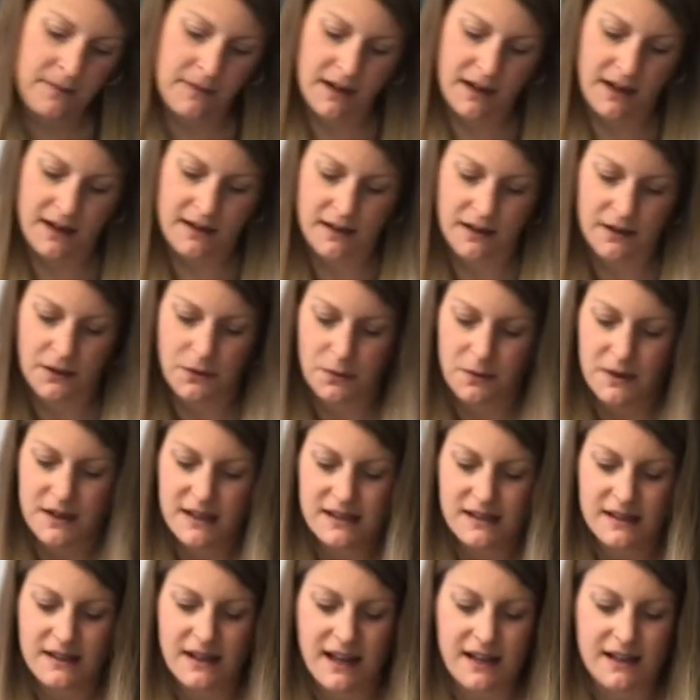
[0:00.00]
And then the
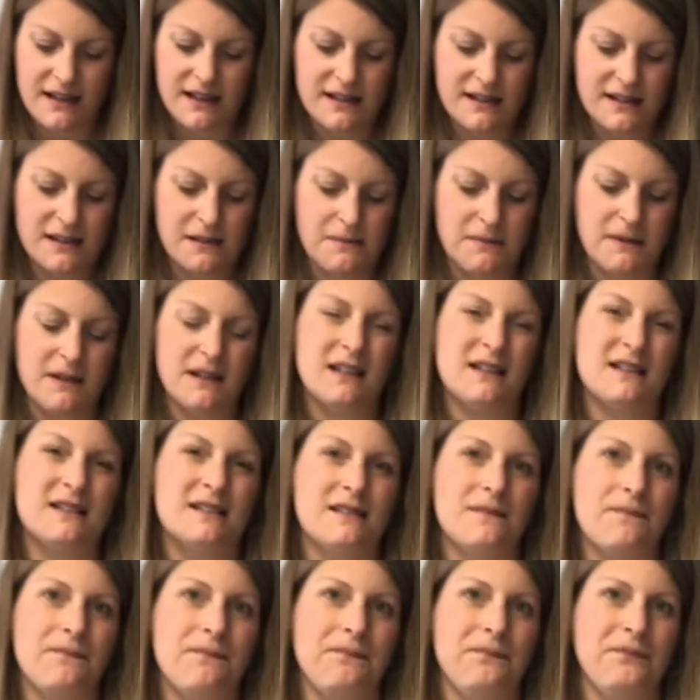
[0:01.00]
reason that is
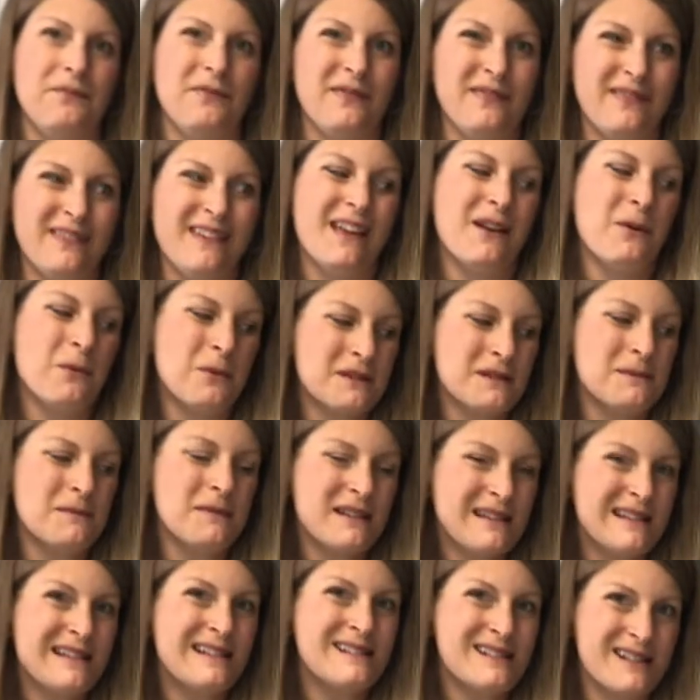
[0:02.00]
because it was
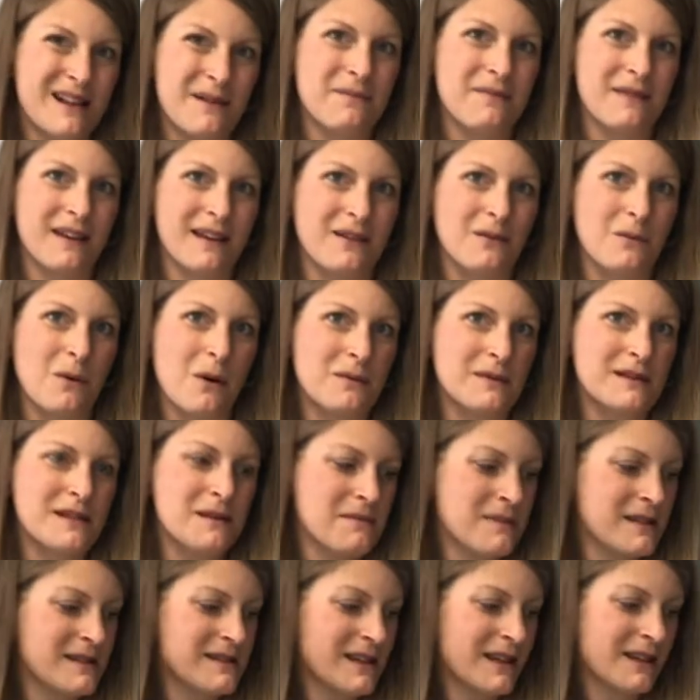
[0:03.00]
missing something. What was it
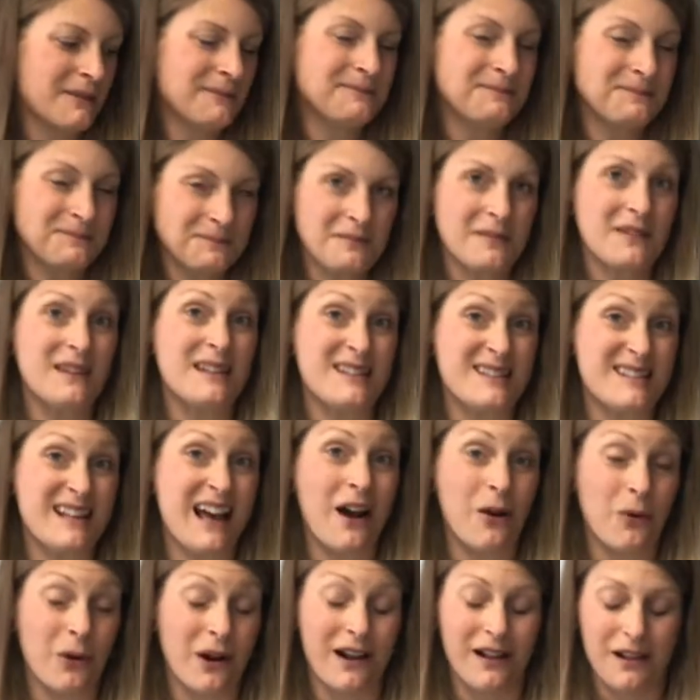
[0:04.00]
missing? The
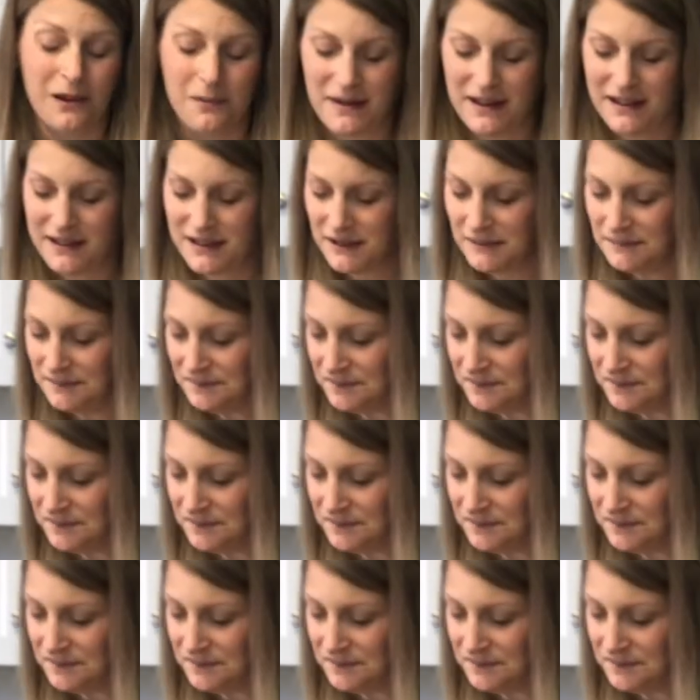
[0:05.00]
sour element.